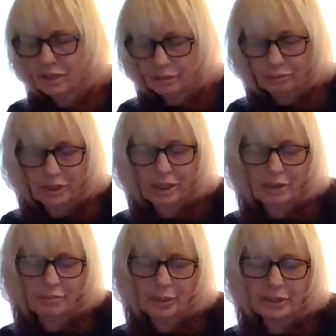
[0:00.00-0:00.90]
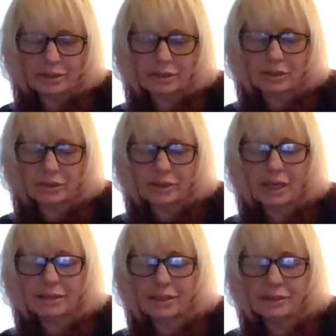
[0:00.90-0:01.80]
Three of Pentacles,
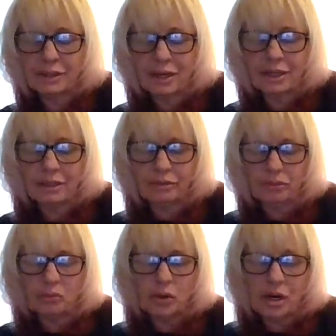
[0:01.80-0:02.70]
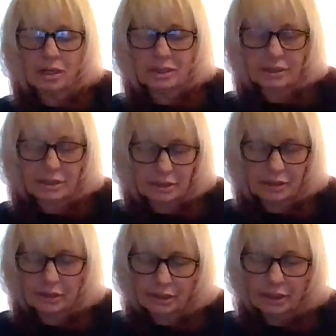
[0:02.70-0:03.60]
and the Nine of Wands.
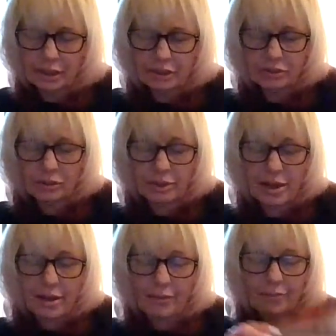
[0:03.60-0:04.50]
So, yeah.